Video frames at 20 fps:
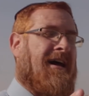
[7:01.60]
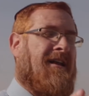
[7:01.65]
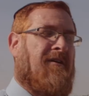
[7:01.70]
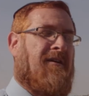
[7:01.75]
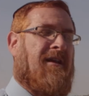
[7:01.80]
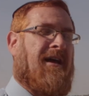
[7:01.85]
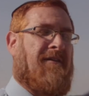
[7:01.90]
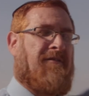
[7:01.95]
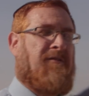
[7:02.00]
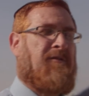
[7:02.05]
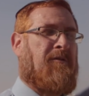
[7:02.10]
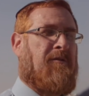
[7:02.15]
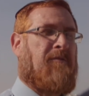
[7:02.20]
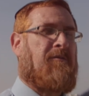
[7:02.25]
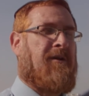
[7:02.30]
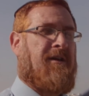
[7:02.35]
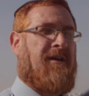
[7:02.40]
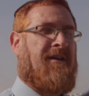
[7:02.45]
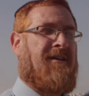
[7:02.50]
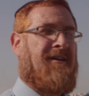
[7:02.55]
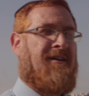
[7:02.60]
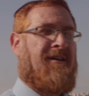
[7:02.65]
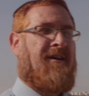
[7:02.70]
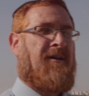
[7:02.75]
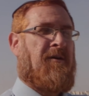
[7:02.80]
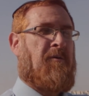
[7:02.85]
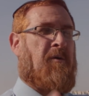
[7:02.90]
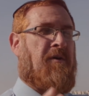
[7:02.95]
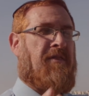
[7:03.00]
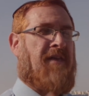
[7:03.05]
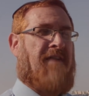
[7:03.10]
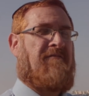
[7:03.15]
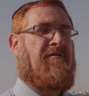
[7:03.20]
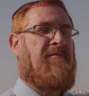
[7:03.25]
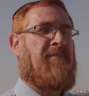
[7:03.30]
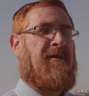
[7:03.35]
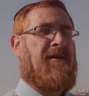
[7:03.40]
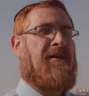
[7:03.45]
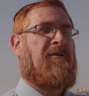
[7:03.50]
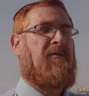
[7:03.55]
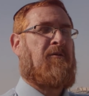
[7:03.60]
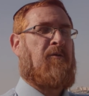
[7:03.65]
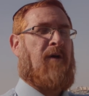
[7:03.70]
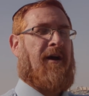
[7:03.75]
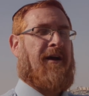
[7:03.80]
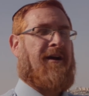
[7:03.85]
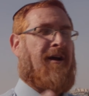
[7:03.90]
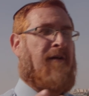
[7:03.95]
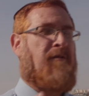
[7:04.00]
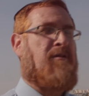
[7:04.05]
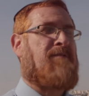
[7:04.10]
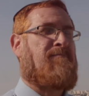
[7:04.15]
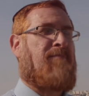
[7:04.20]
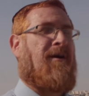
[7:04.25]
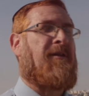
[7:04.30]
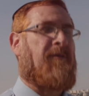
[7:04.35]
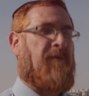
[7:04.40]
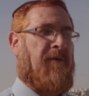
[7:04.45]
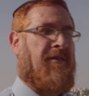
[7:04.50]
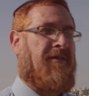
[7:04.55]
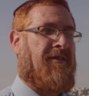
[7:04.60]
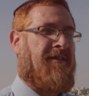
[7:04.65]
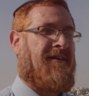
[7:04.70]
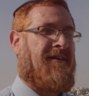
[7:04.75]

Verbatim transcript: I don't have to agree with everybody who I correspond with.